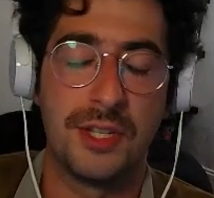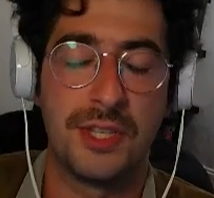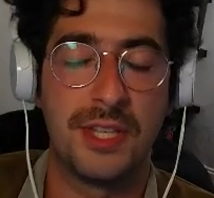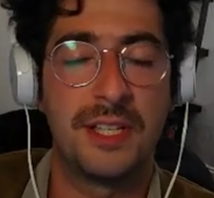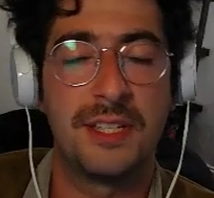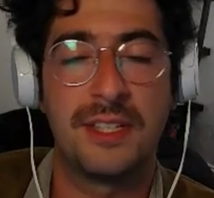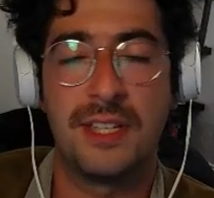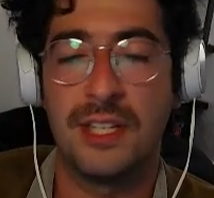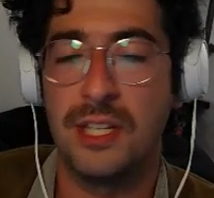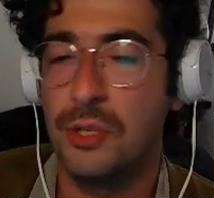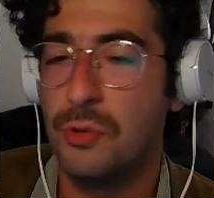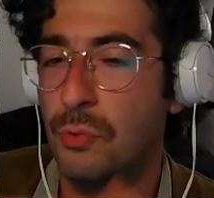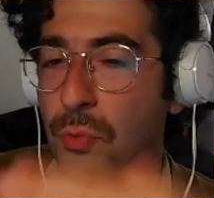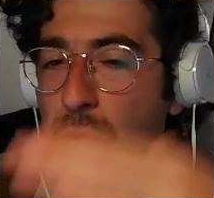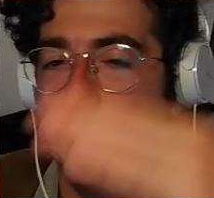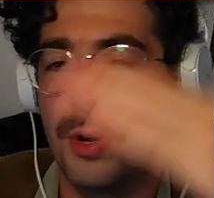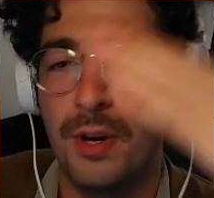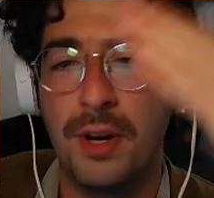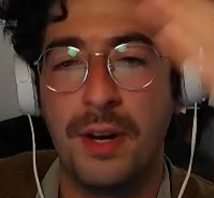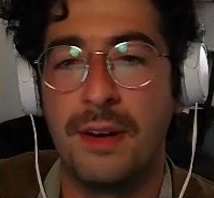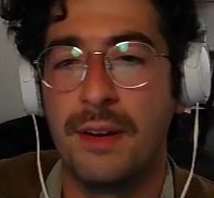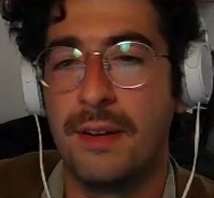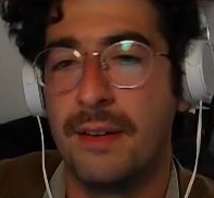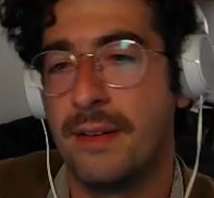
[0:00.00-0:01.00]
things that you
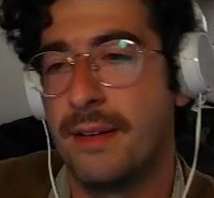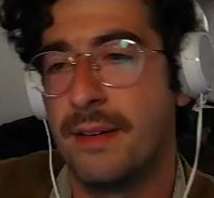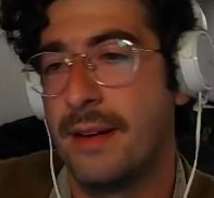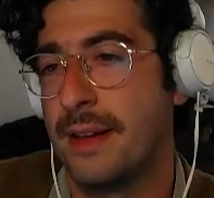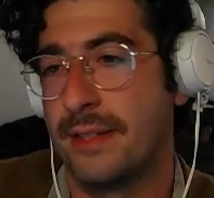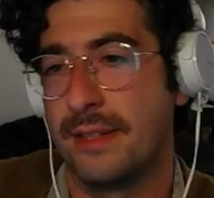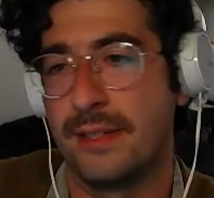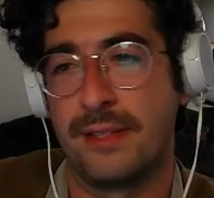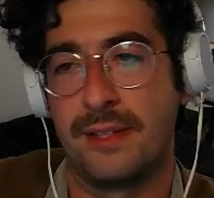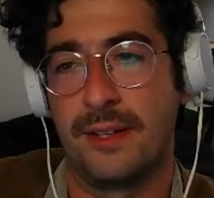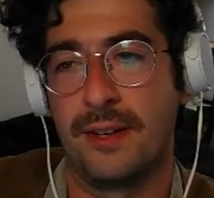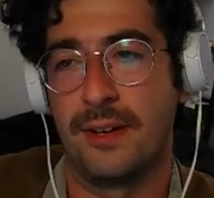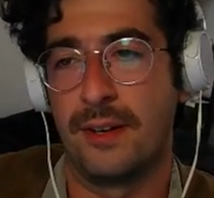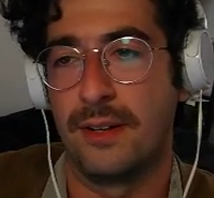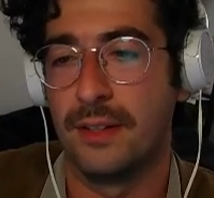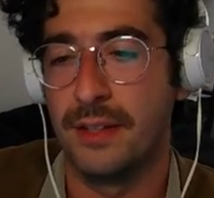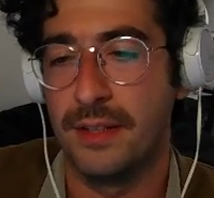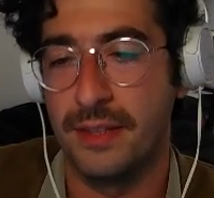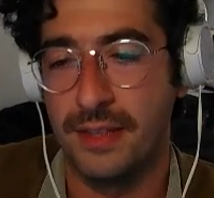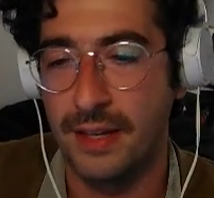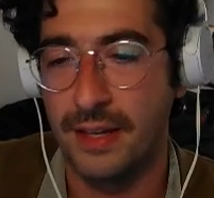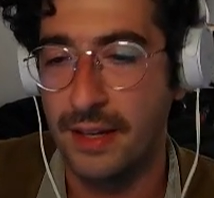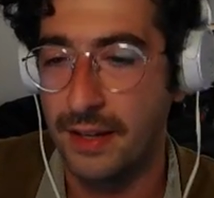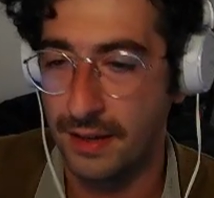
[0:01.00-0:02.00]
wouldn't necessarily
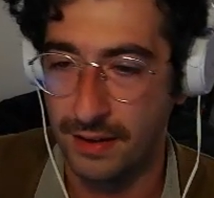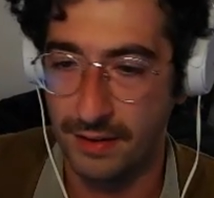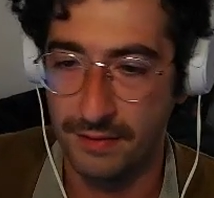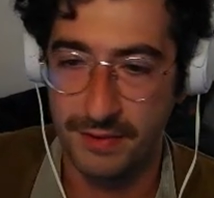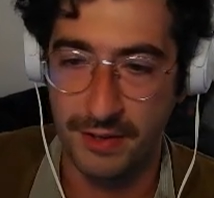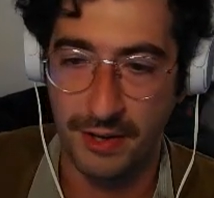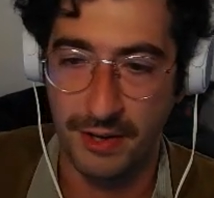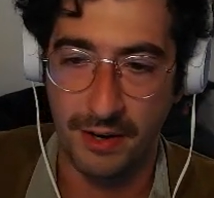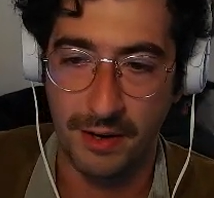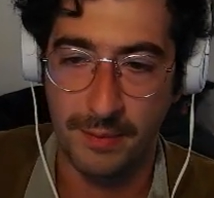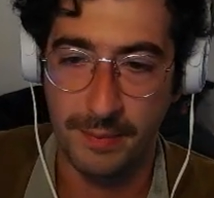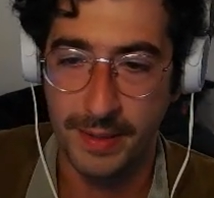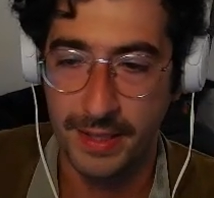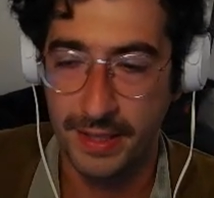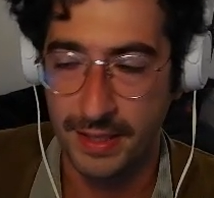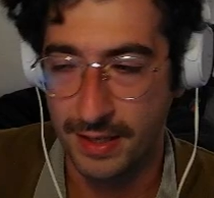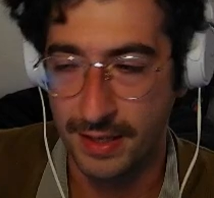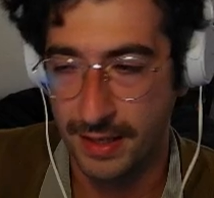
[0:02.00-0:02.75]
think of, you know what I mean?